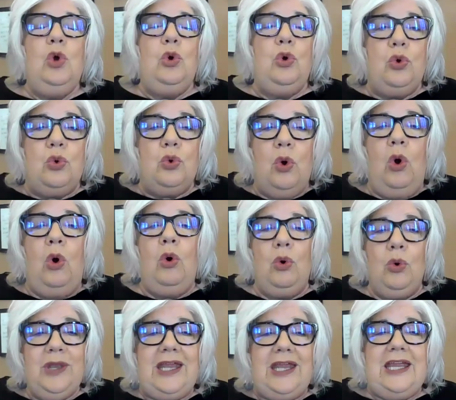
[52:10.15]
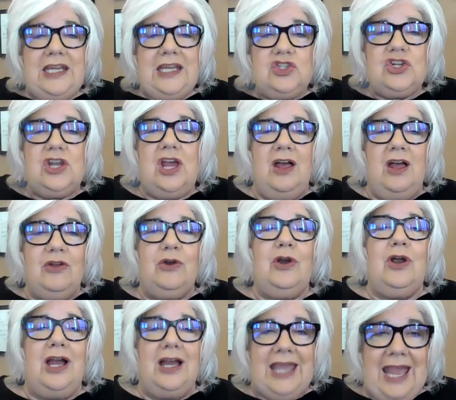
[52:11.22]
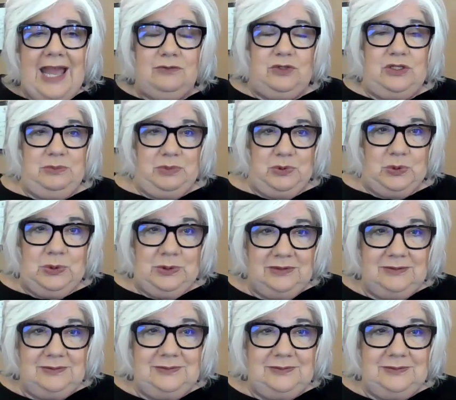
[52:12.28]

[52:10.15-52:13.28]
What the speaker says: who hold each other accountable.